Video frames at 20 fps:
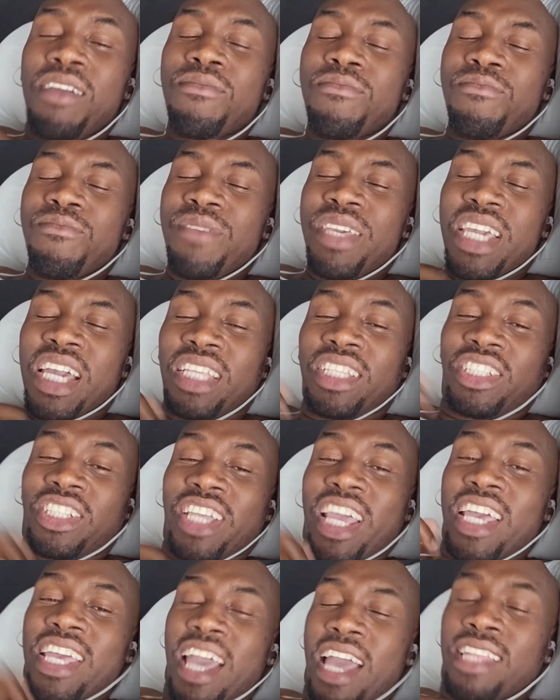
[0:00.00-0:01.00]
Me a
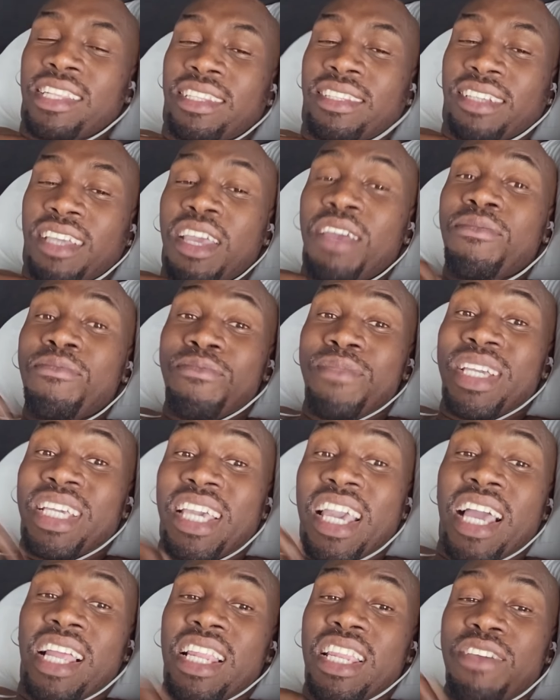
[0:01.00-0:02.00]
giant. Me
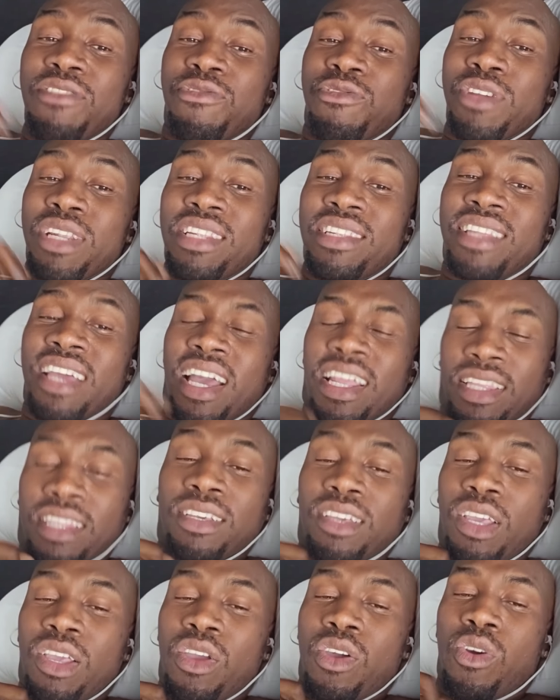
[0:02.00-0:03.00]
can live with that.
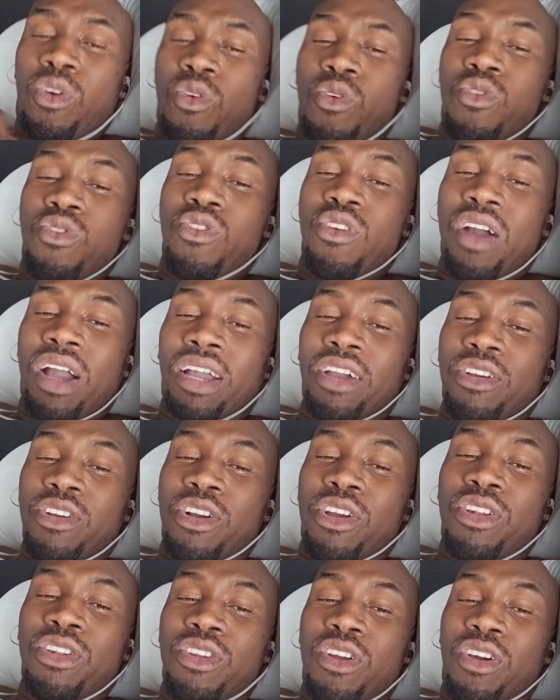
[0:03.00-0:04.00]
Uno a
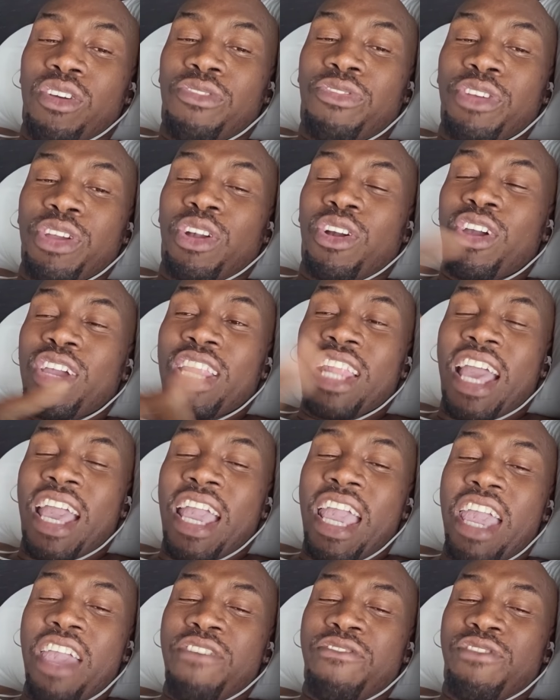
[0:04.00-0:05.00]
run down figure in
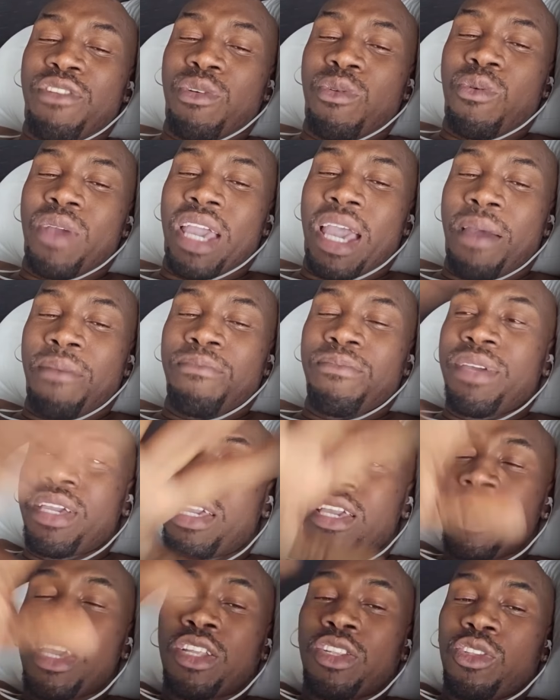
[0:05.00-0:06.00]
a everywhere and
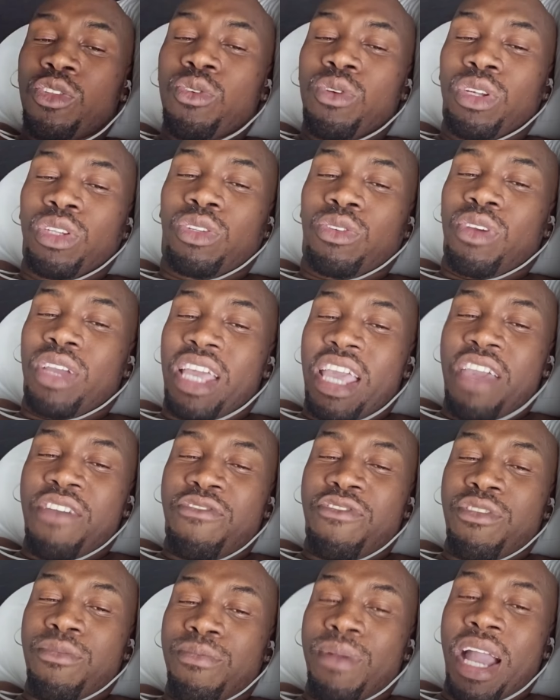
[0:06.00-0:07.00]
be known to
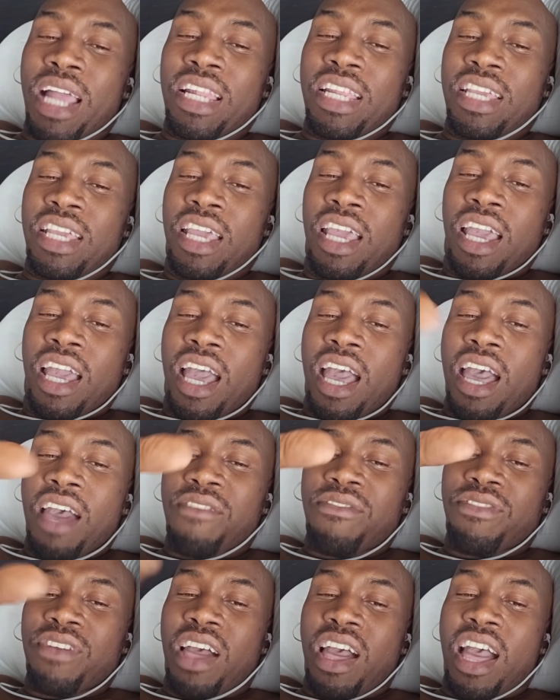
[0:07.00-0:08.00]
everybody.
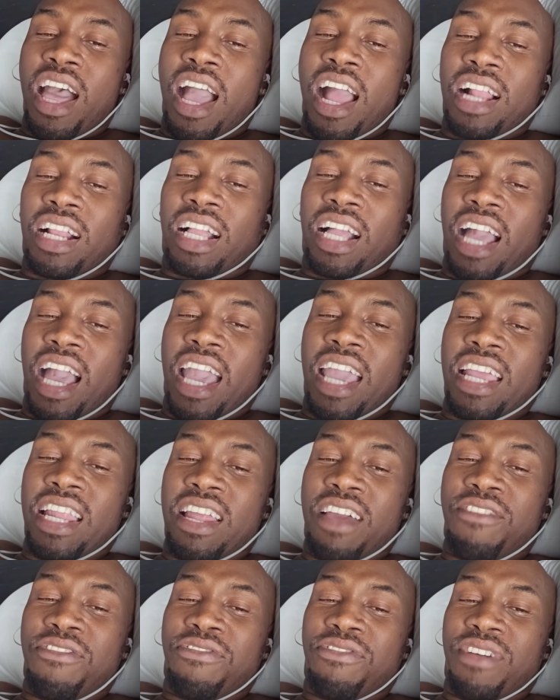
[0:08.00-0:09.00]
Have our kind
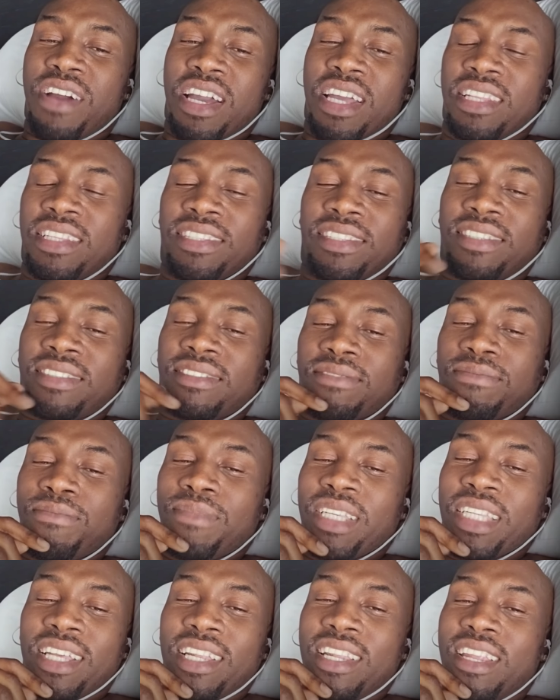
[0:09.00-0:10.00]
of fans.
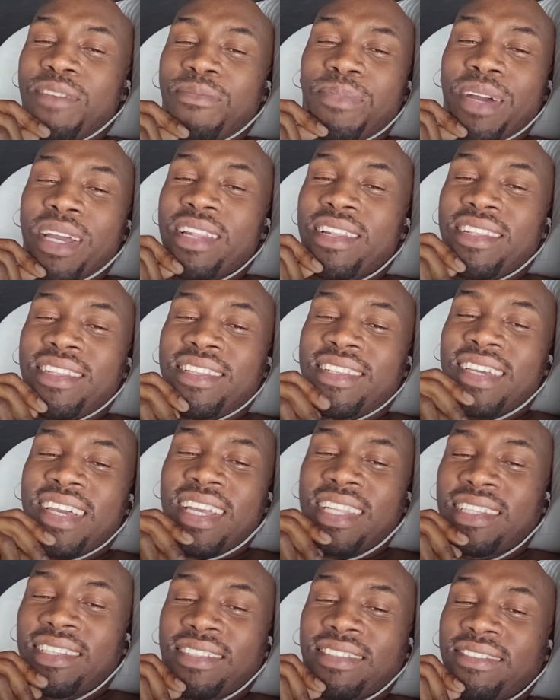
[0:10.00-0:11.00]
Me not depend that.